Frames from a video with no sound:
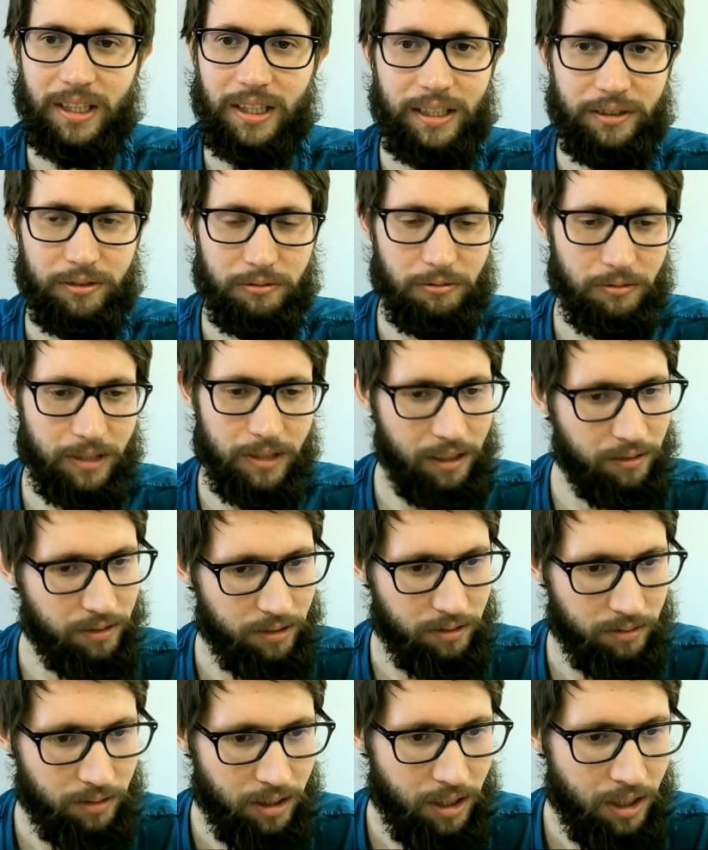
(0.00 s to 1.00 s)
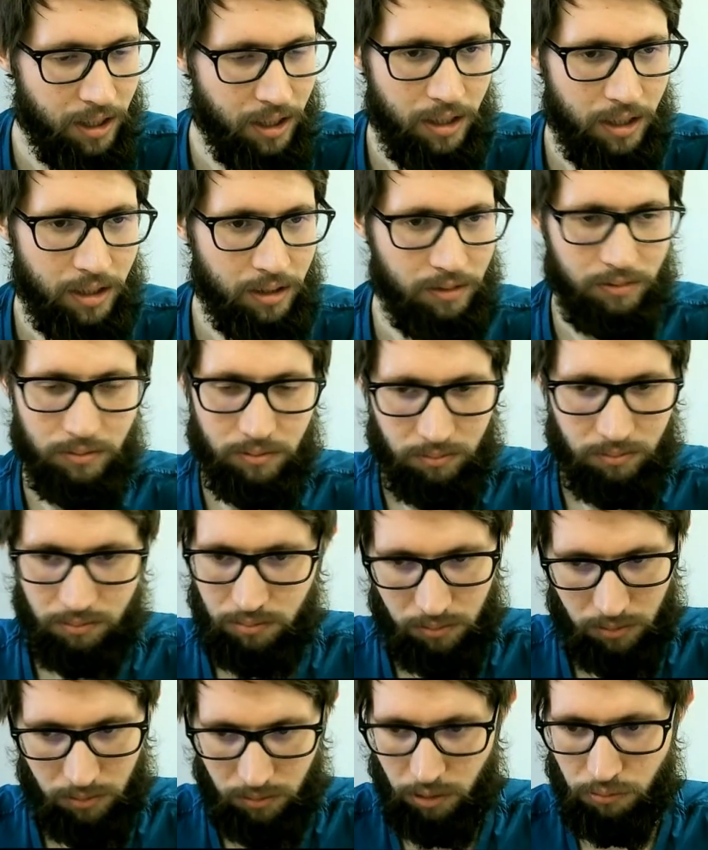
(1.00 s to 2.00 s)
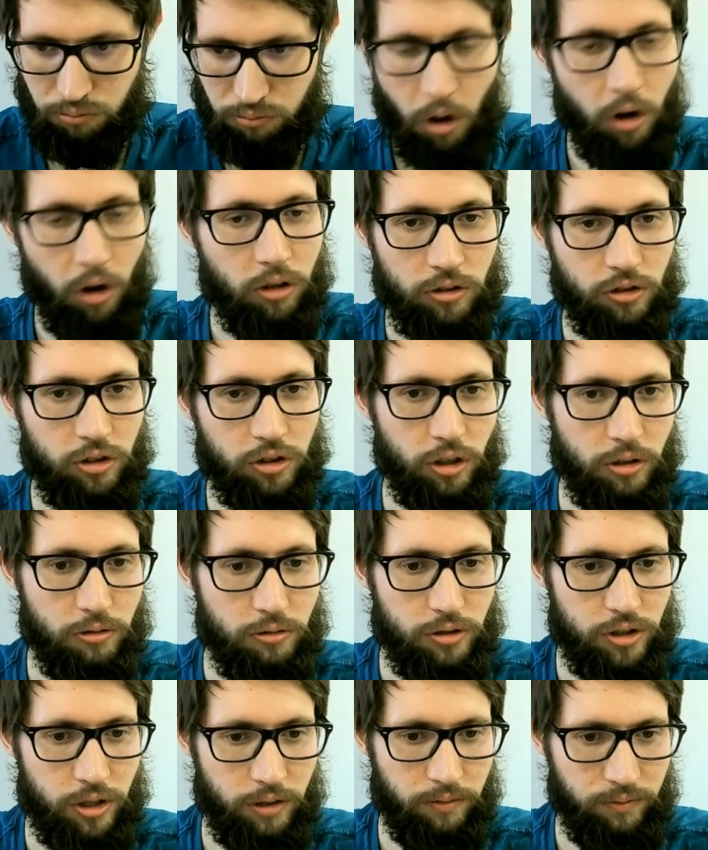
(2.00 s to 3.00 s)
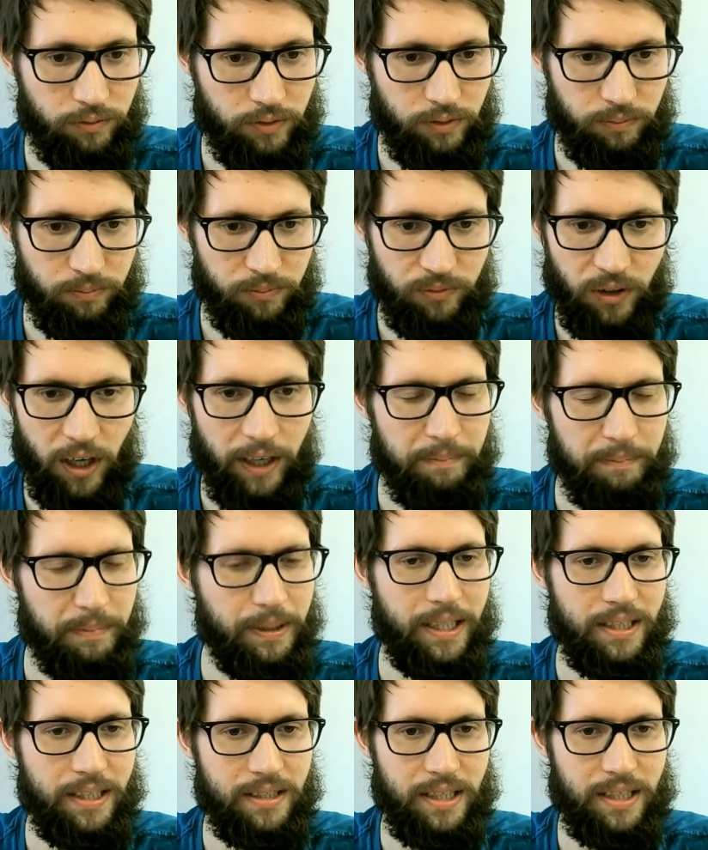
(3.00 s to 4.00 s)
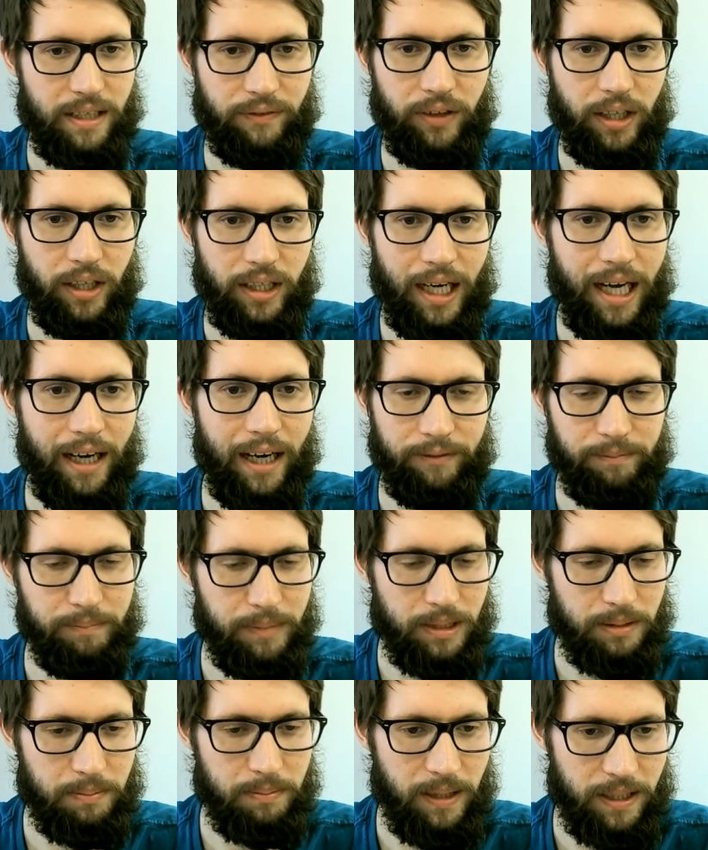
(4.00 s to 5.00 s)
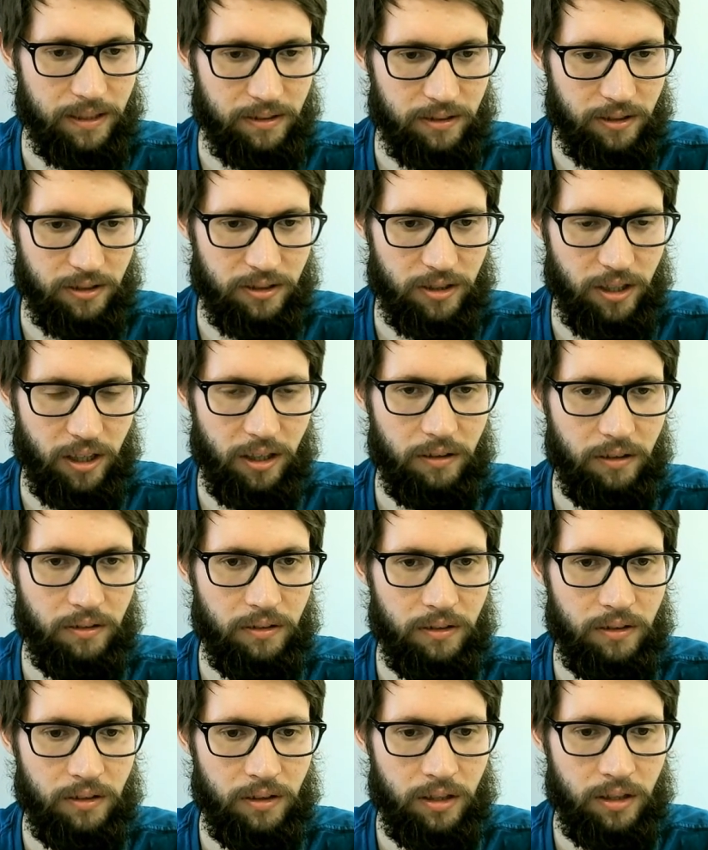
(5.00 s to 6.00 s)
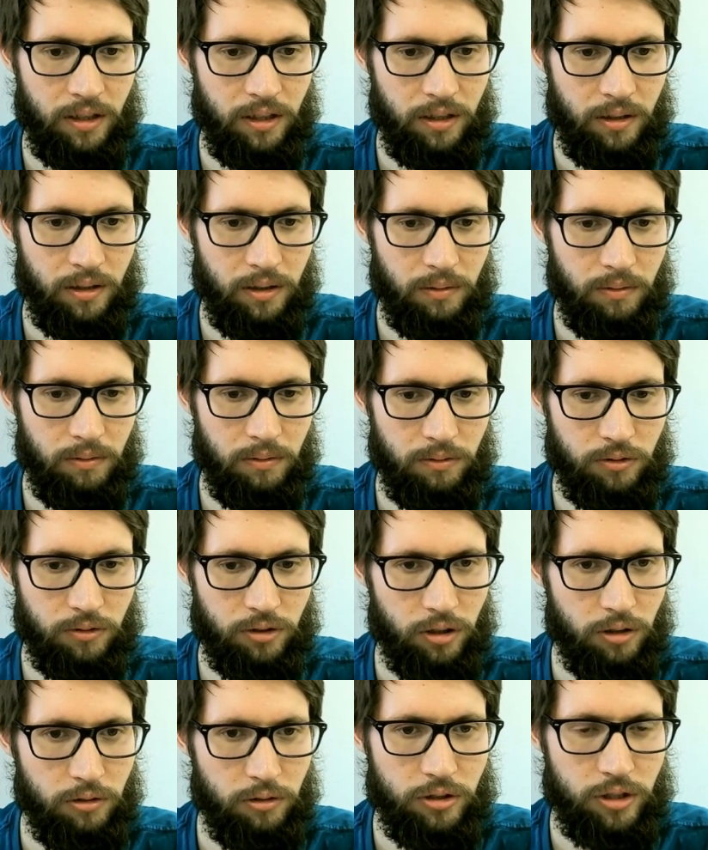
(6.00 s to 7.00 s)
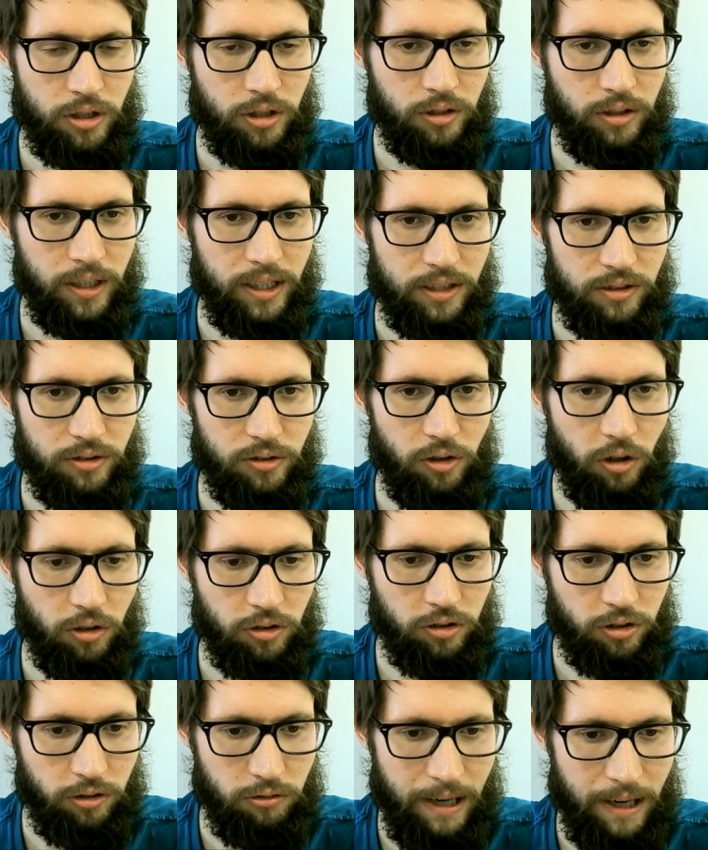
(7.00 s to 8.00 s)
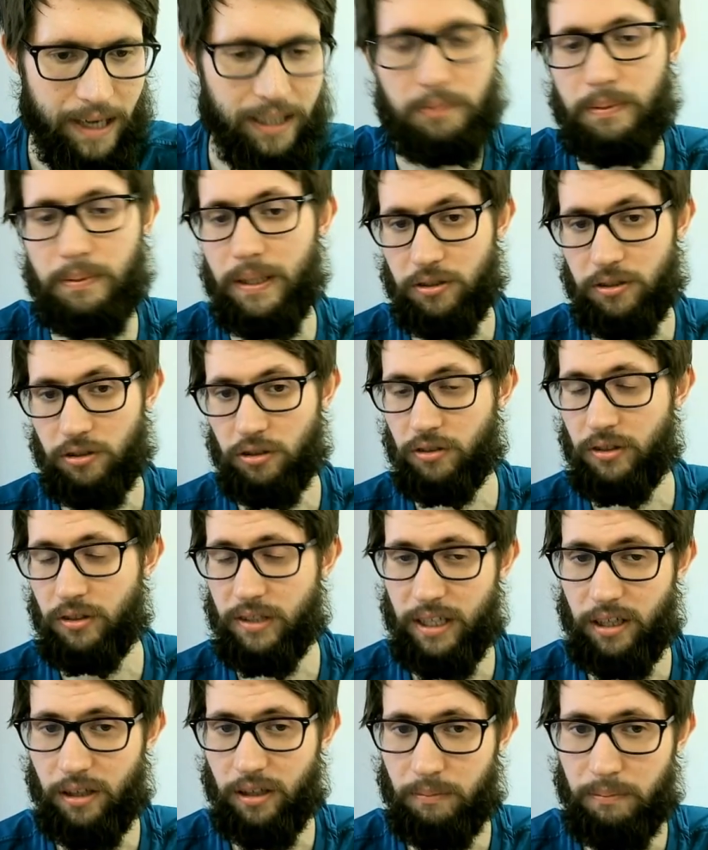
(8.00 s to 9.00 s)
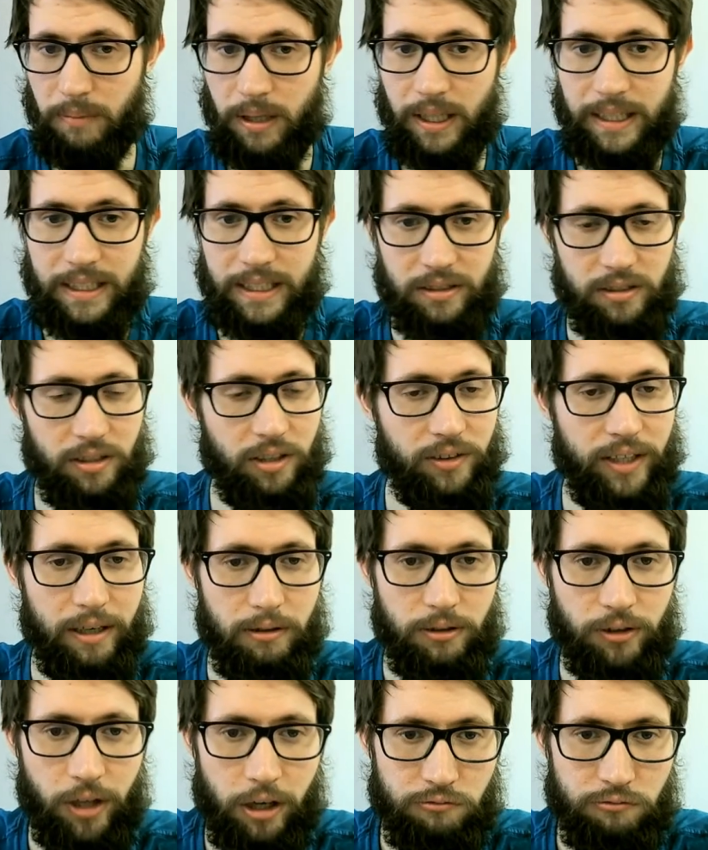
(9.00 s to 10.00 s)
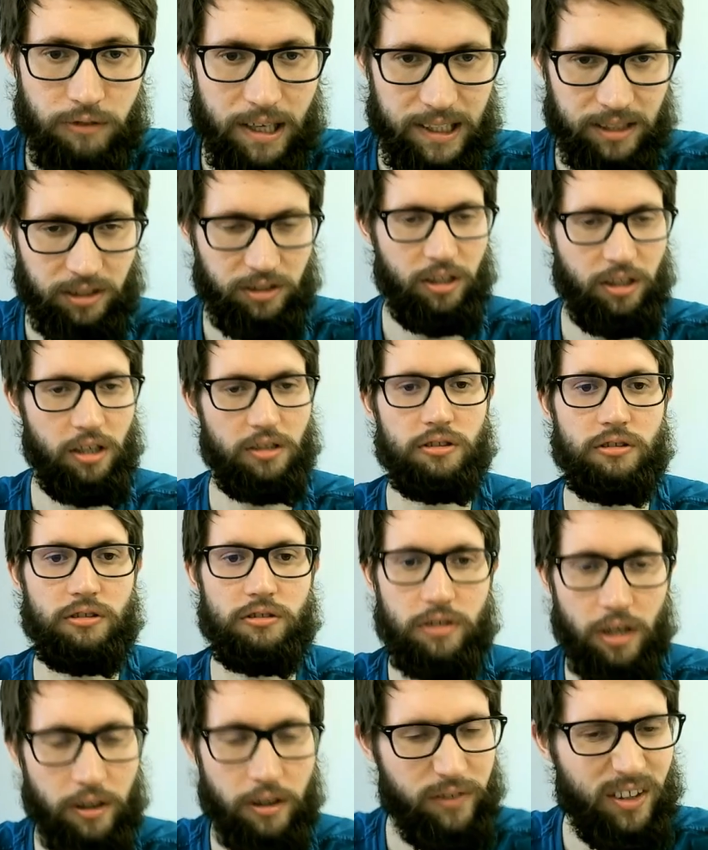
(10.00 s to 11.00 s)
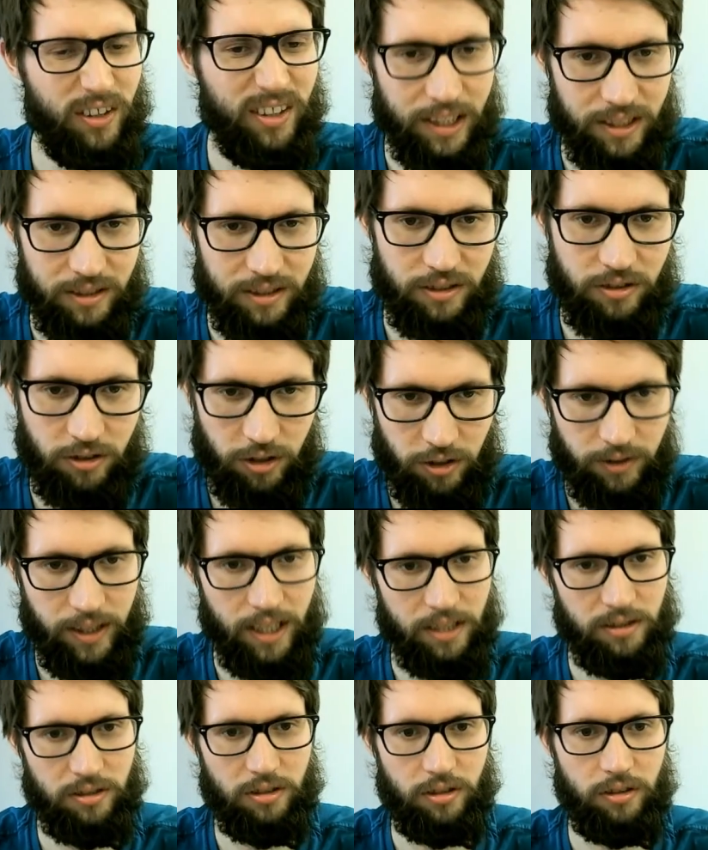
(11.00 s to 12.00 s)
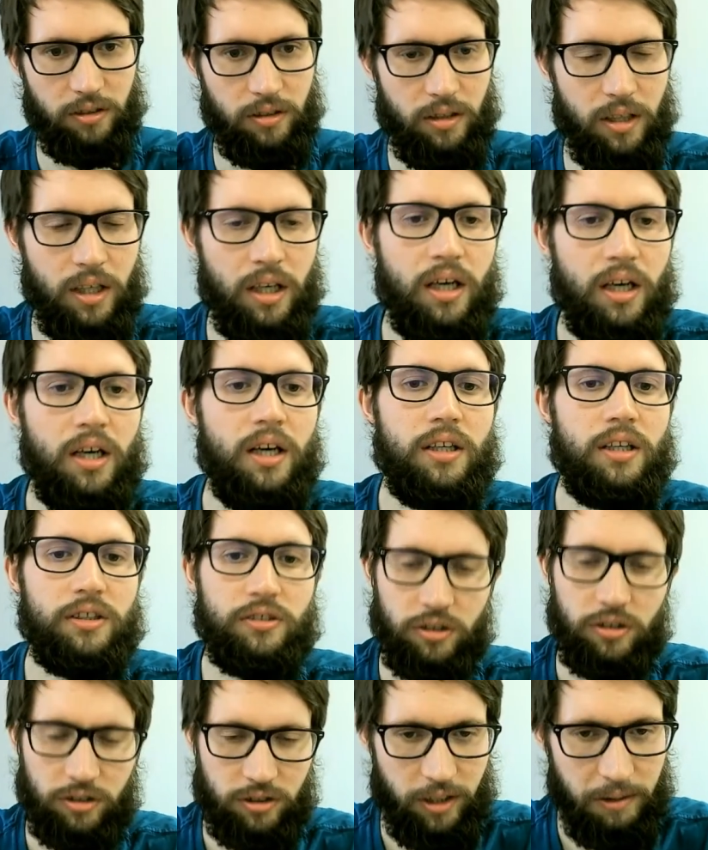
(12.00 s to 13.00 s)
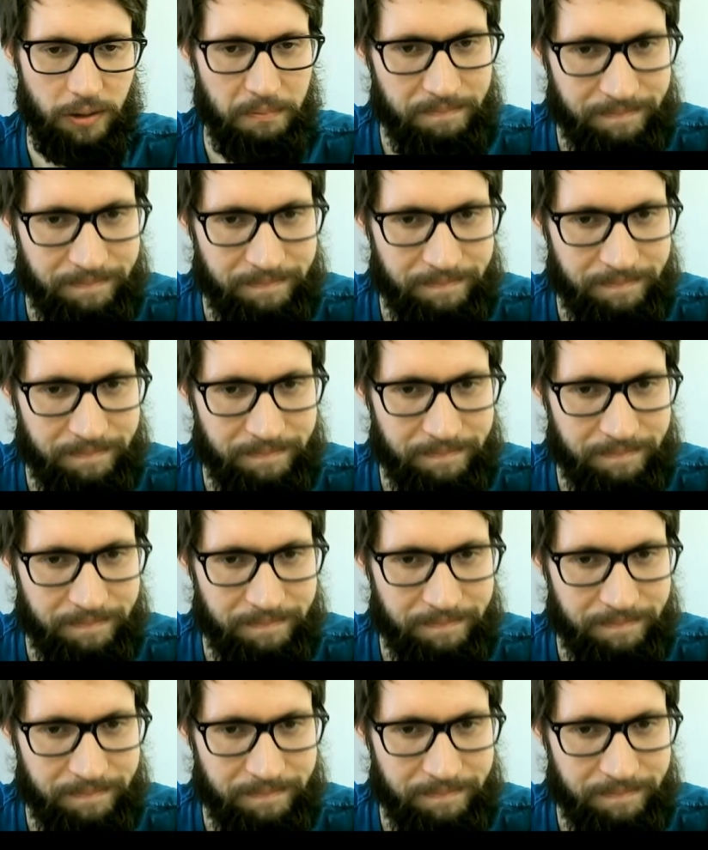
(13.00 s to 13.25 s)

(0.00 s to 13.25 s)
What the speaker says: lead you all down the wrong solution for 5 minutes if I have misplaced the star. Solution is not correct, but that's just it's incomplete. There are no red stars, so far this is good. That's good. It's good to know.